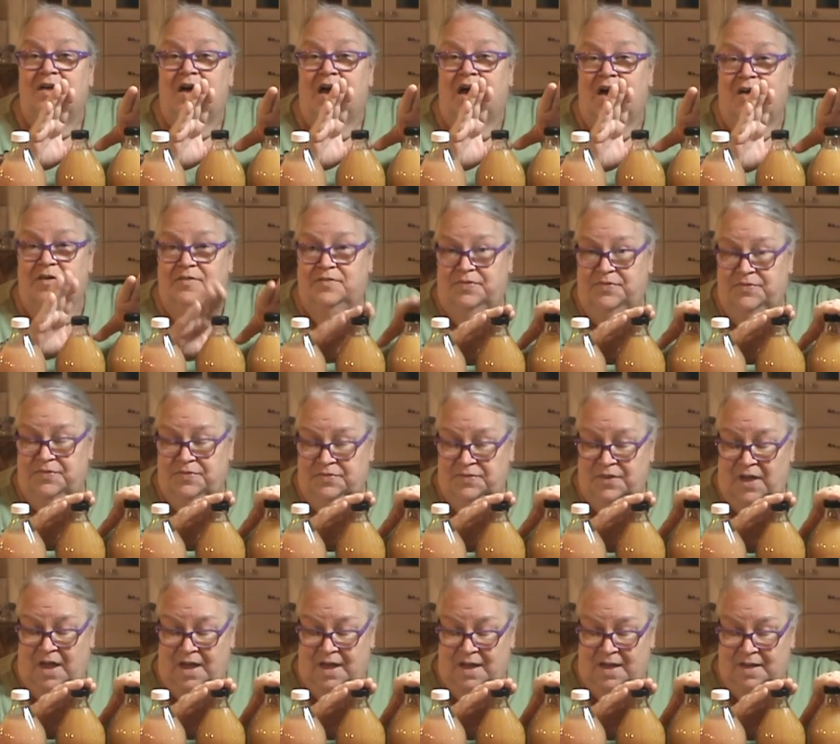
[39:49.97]
of
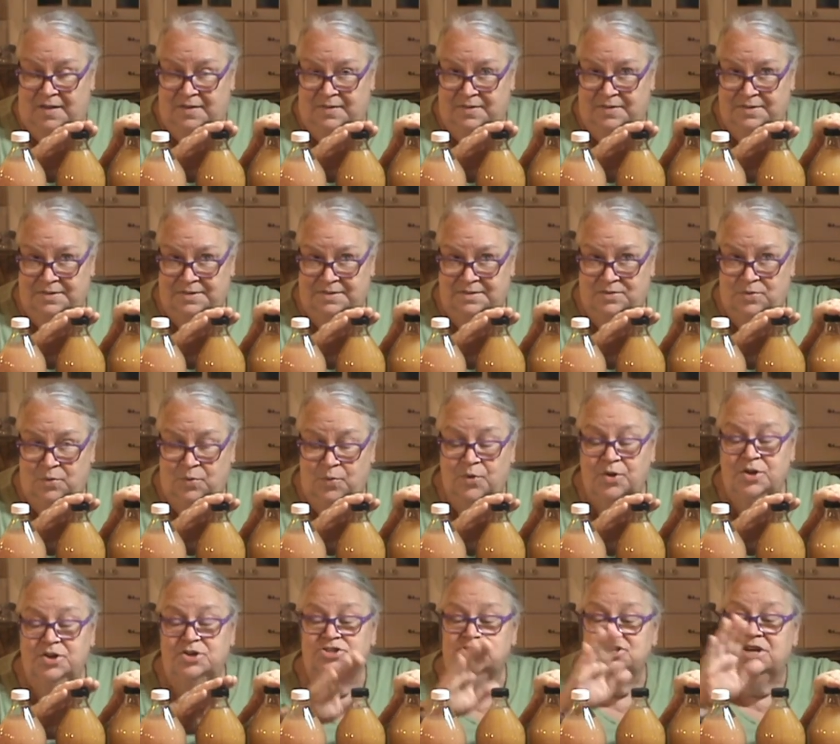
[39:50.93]

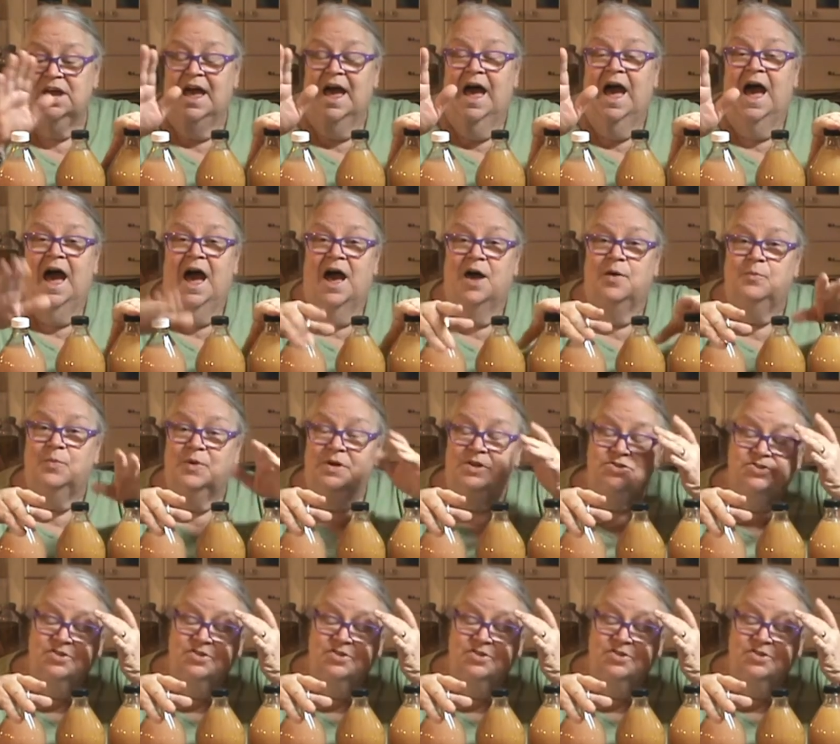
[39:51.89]
orange and 1